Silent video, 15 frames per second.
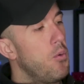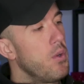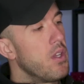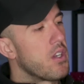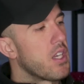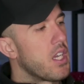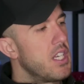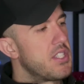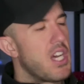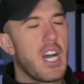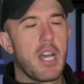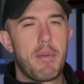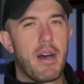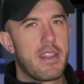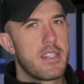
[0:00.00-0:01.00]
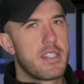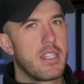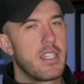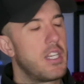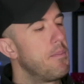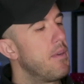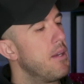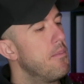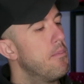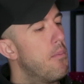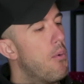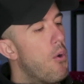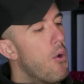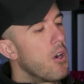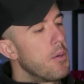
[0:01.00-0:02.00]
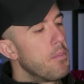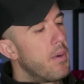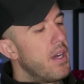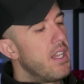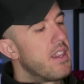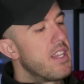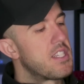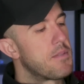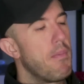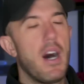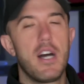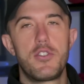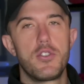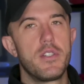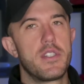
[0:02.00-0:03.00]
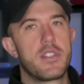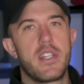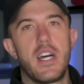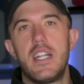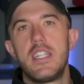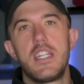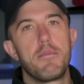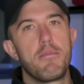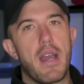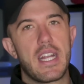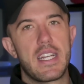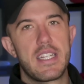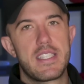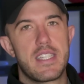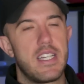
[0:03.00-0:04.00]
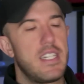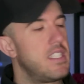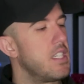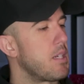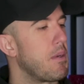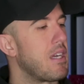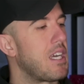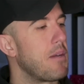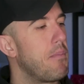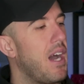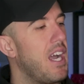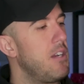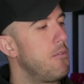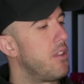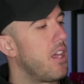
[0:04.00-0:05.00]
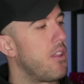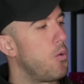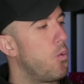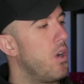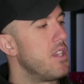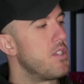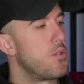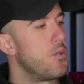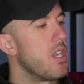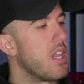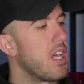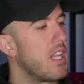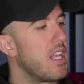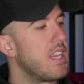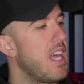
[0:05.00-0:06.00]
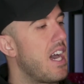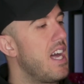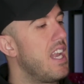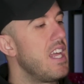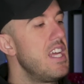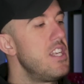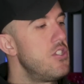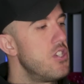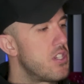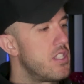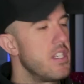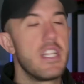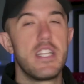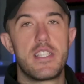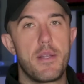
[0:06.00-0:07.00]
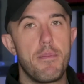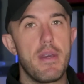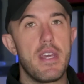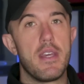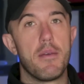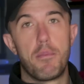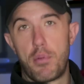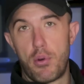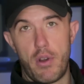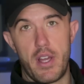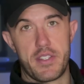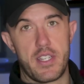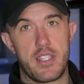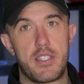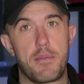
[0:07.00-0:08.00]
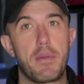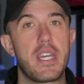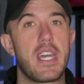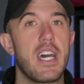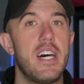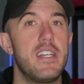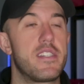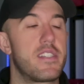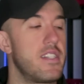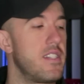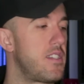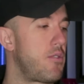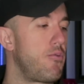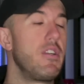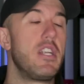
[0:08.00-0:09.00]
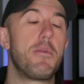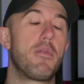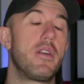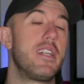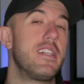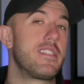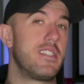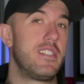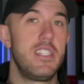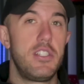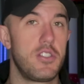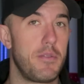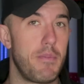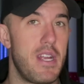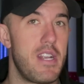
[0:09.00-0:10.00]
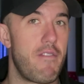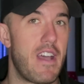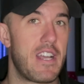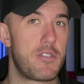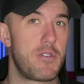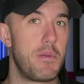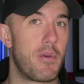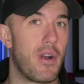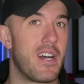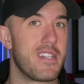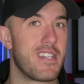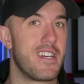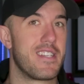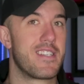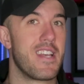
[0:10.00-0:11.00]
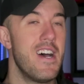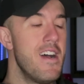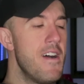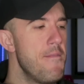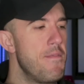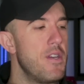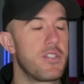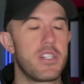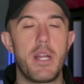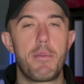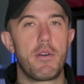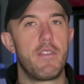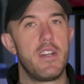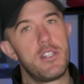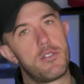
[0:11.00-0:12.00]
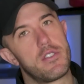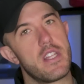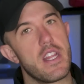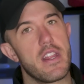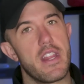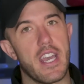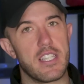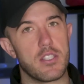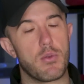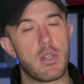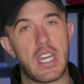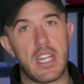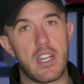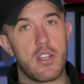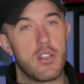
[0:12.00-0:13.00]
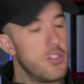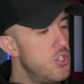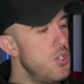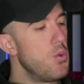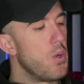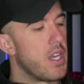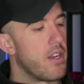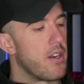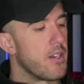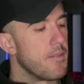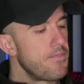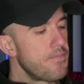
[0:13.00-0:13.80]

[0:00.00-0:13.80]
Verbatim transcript: we are going to talk about this a little bit more, but this module does not need magnets in it to be combined with other ones or anything like that. It just needs to be present because since three D printing is a digital manufacturing process, there's a number of interesting things we can do here.